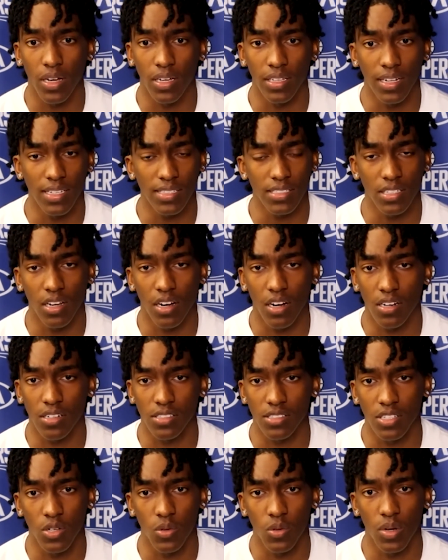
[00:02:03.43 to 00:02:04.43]
He lets the
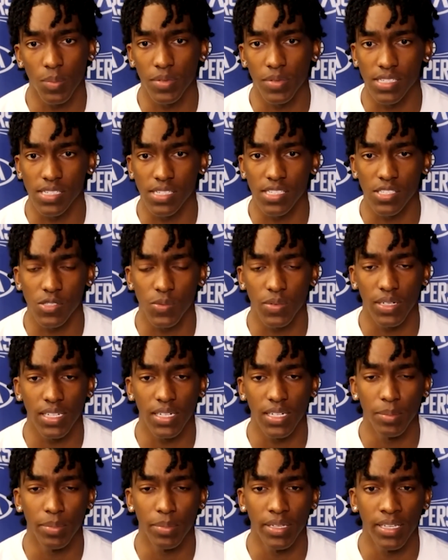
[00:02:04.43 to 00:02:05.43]
guards know what positions we
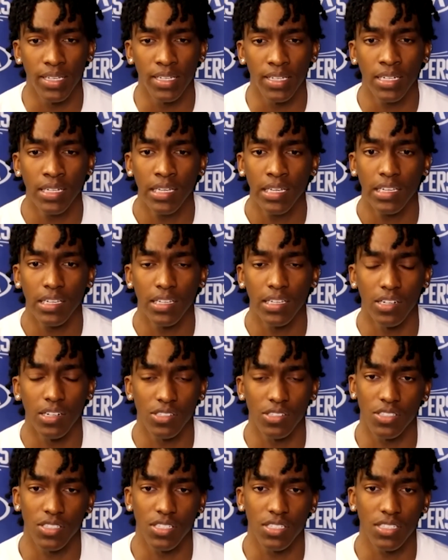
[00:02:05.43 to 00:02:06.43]
need to be in. You know,
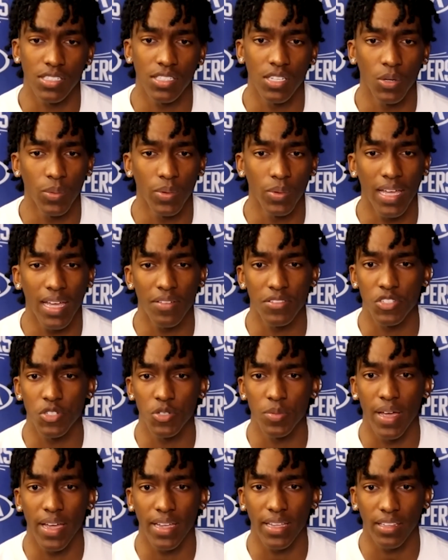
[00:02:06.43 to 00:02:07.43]
so just knowing we have Zoo
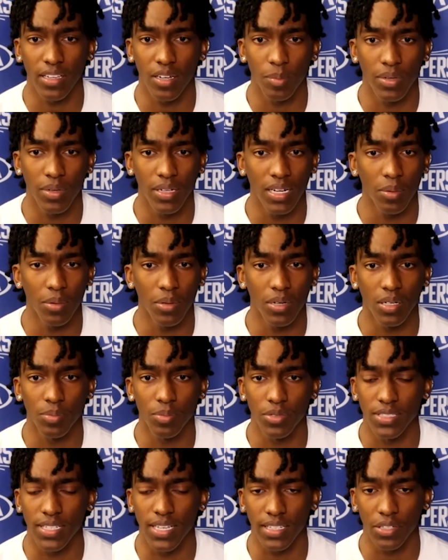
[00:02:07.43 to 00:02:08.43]
back there, being able to
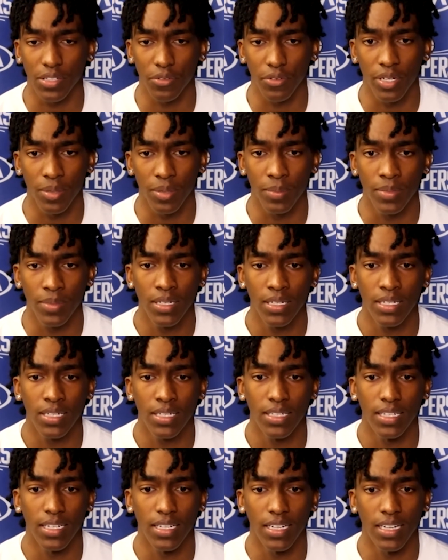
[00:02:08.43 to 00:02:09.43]
protect the rim,
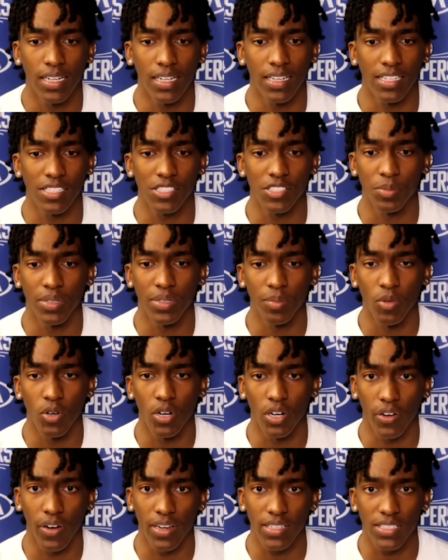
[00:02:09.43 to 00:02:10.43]
lets you be
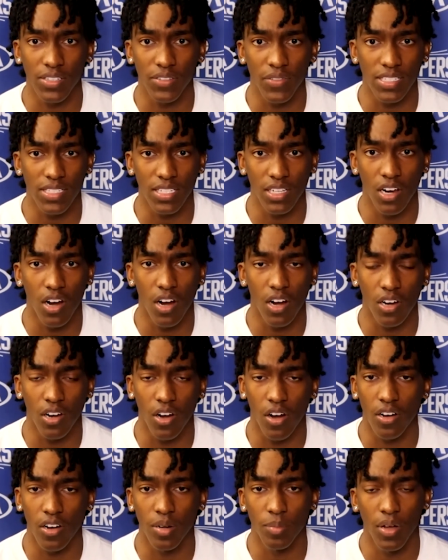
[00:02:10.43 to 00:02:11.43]
more aggressive as a guard,
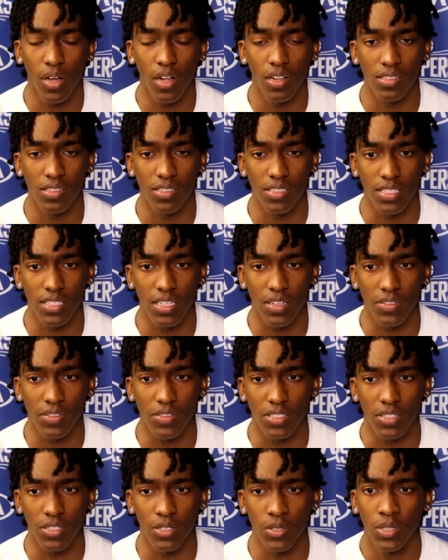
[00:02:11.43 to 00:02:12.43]
guarding the ball and stuff.
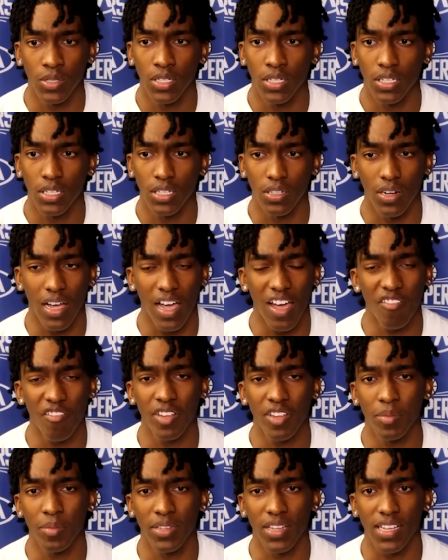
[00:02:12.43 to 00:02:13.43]
So having
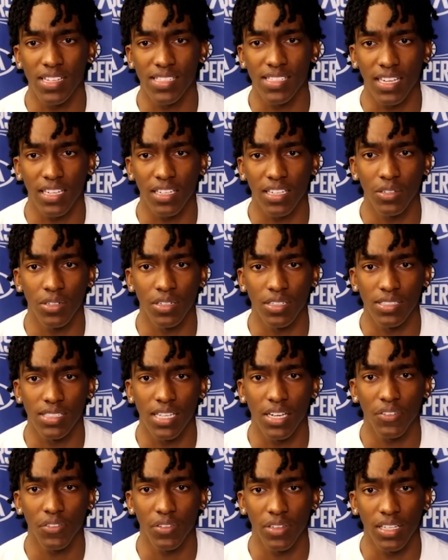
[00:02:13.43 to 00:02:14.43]
him in that second unit is
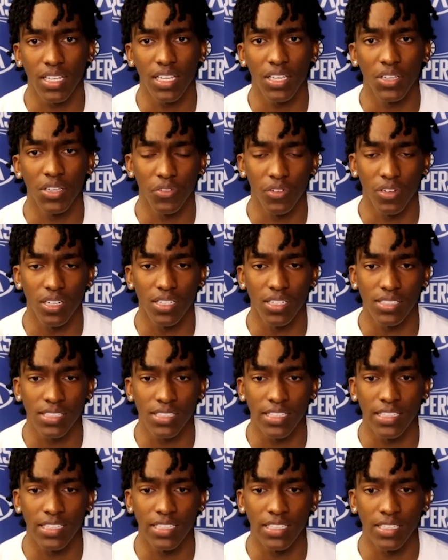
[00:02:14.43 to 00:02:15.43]
definitely key for us.
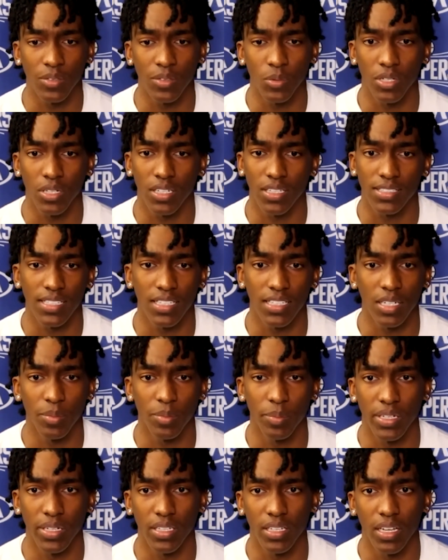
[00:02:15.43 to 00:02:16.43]
We'll continue to
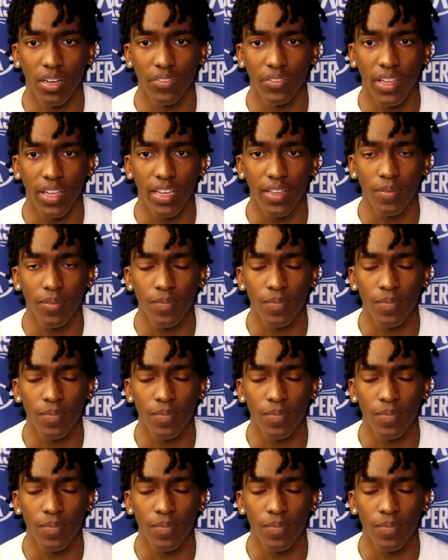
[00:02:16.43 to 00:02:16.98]
build off that.